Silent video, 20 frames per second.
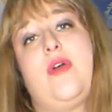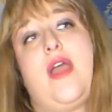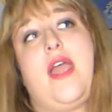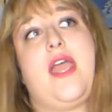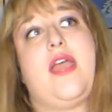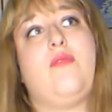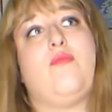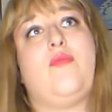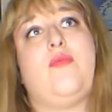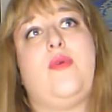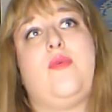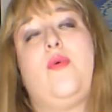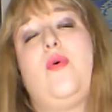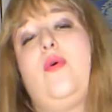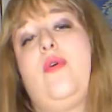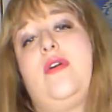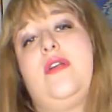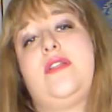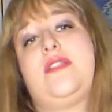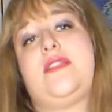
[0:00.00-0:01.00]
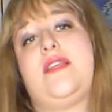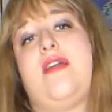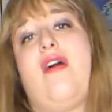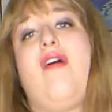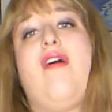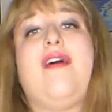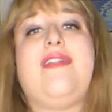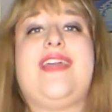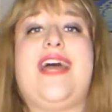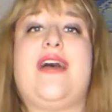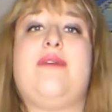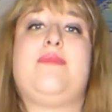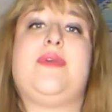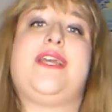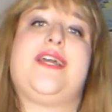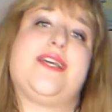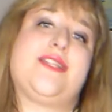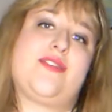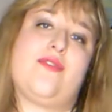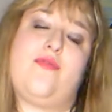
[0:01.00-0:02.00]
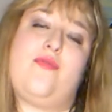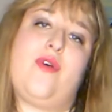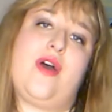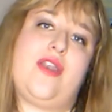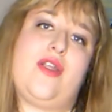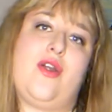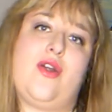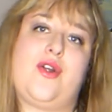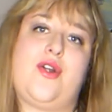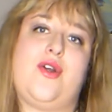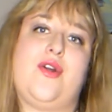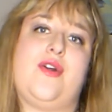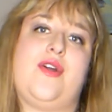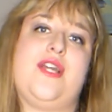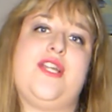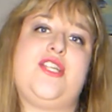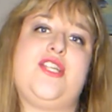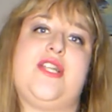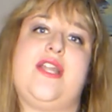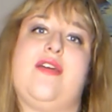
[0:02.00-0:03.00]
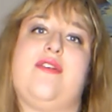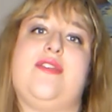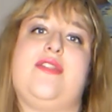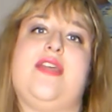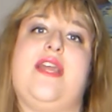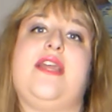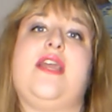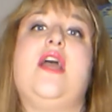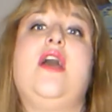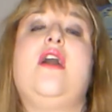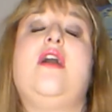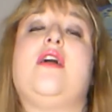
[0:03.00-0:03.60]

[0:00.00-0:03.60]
and rewards and all that because of what her courage and everything.